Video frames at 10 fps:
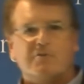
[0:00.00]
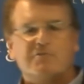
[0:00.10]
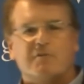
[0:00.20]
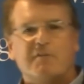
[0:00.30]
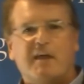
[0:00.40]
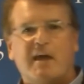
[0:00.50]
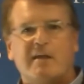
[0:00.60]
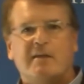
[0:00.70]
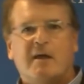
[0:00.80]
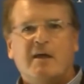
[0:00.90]
So if they
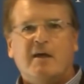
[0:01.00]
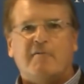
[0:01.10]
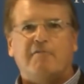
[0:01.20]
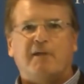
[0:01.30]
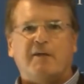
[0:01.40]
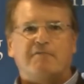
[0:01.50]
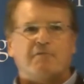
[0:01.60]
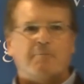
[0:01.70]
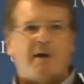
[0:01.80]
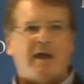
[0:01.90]
had a flight
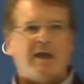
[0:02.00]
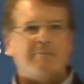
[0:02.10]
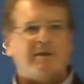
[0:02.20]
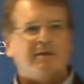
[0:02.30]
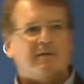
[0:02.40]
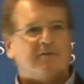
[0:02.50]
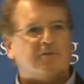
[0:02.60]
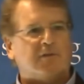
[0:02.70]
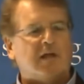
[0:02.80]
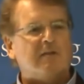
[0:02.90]
from Miami
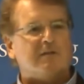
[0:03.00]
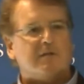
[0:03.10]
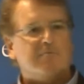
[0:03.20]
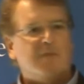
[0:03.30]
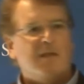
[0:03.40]
to London,